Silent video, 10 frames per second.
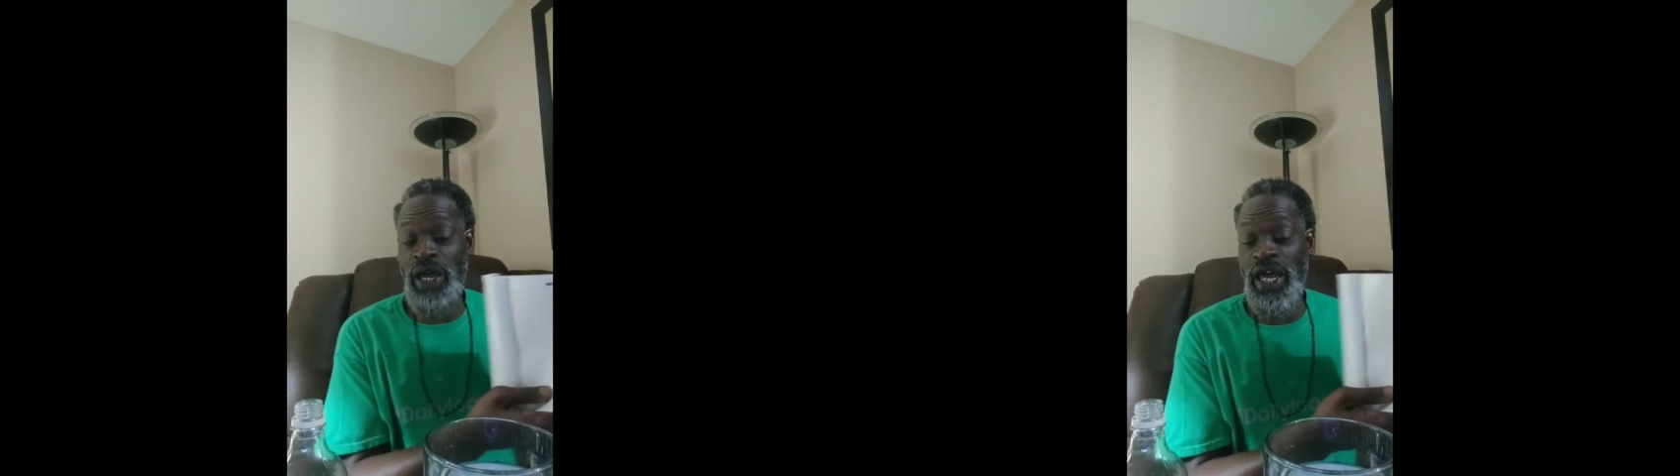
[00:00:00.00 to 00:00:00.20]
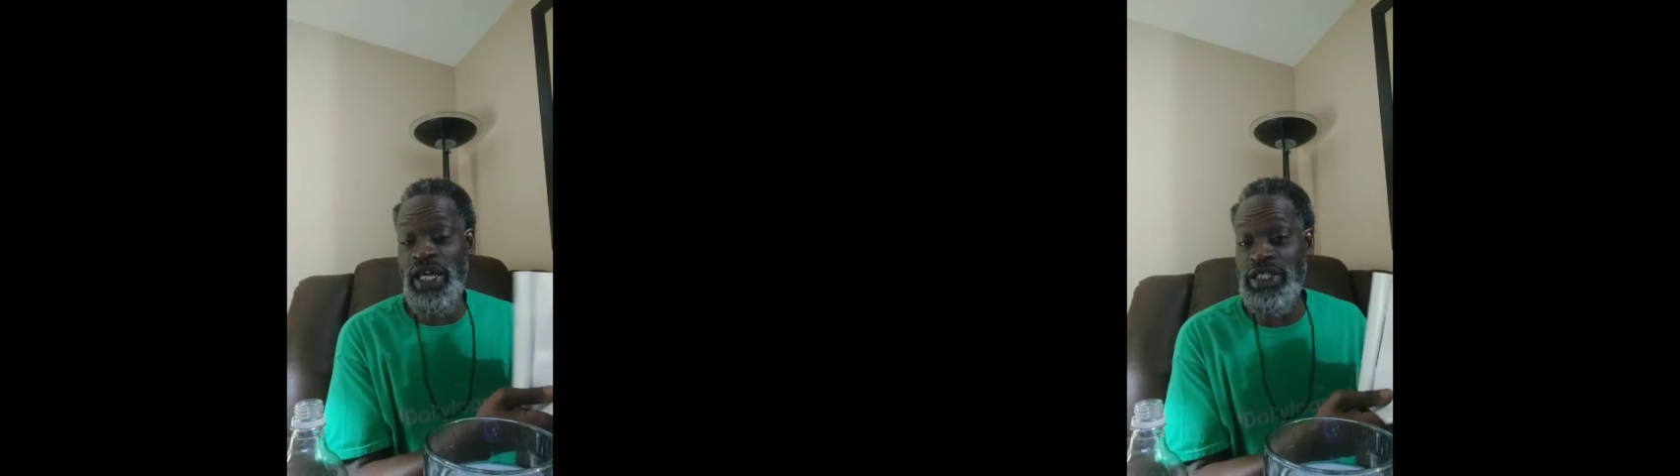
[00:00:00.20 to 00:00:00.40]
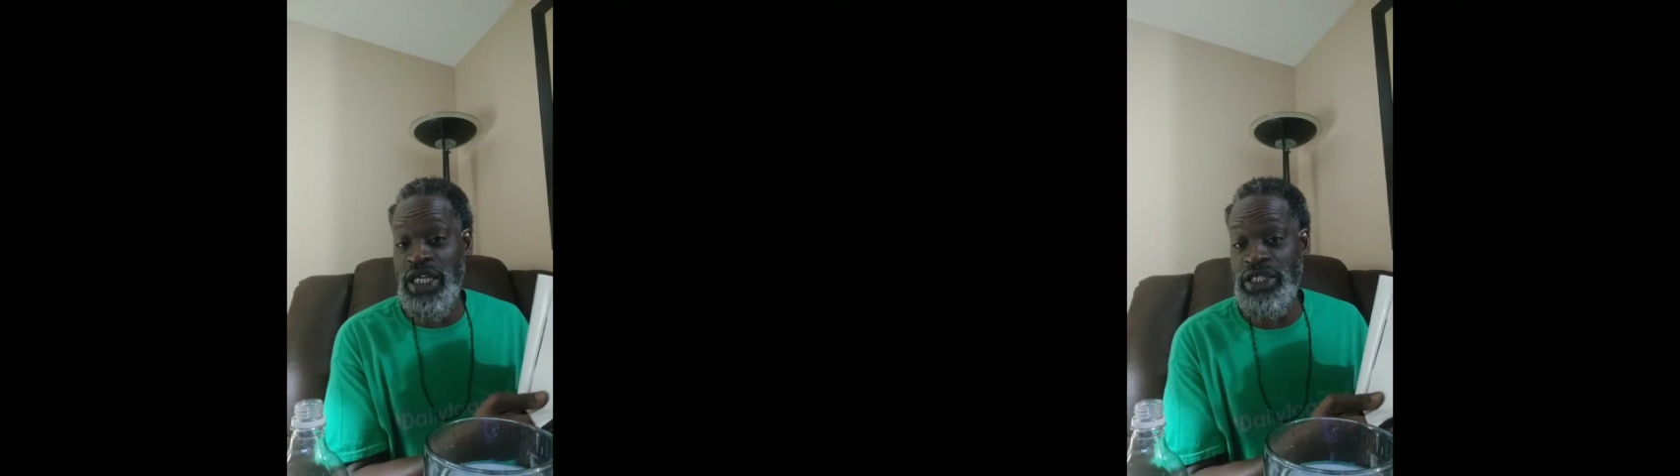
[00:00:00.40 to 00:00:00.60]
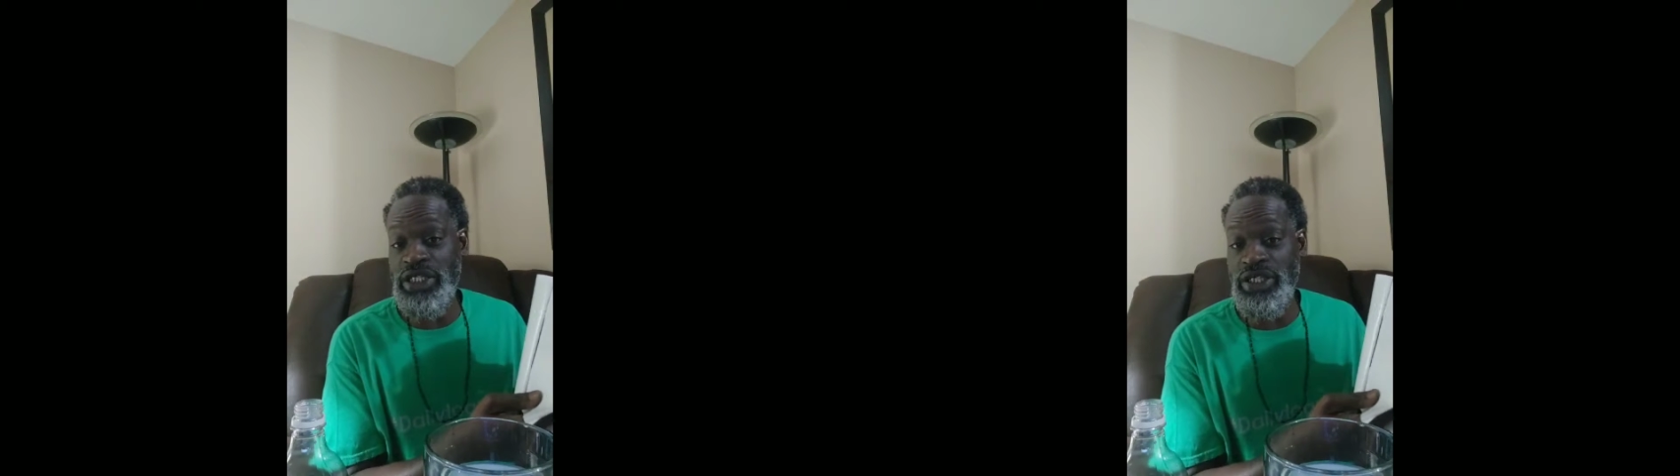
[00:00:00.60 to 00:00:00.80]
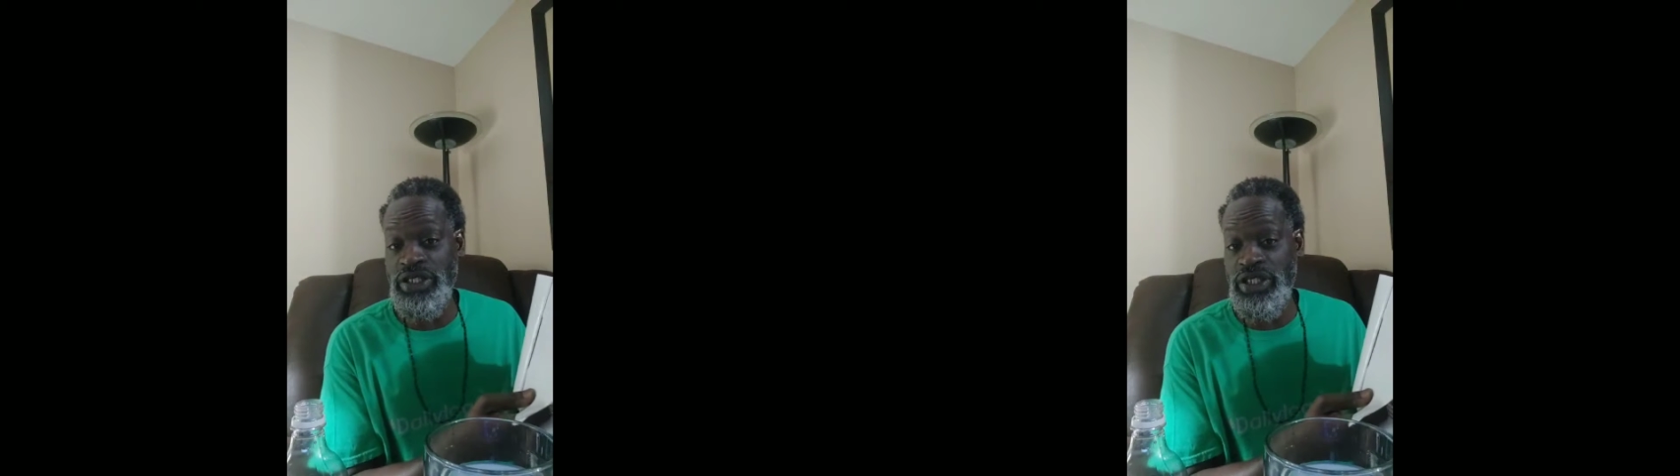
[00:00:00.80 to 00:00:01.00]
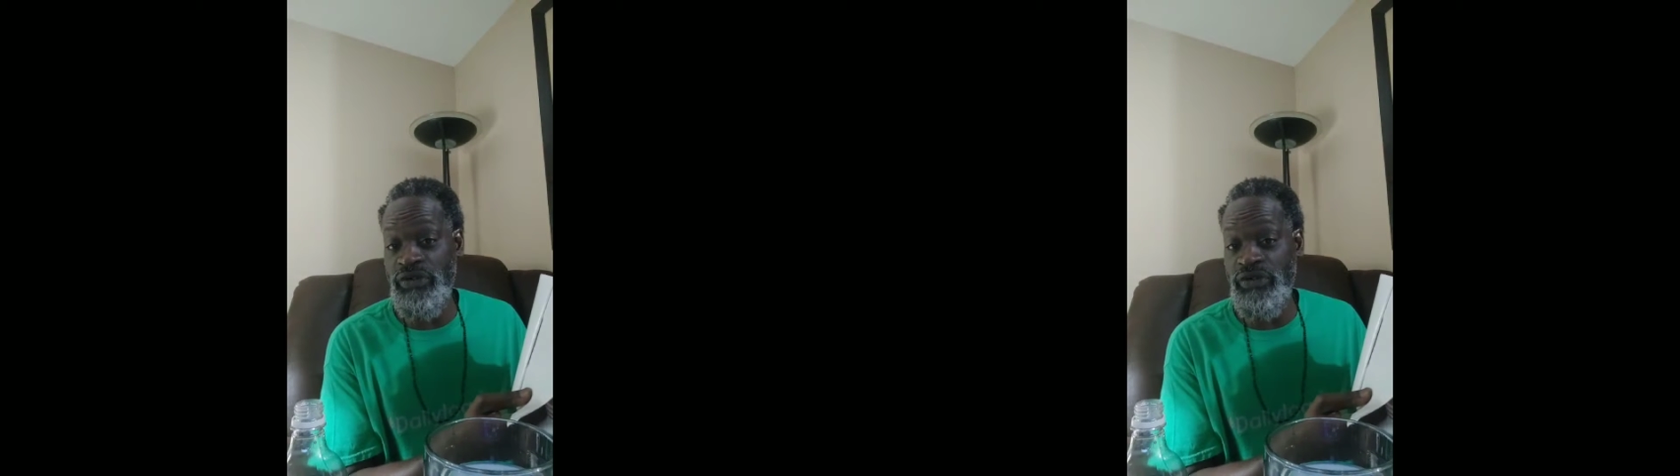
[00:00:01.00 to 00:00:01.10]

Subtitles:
ancestors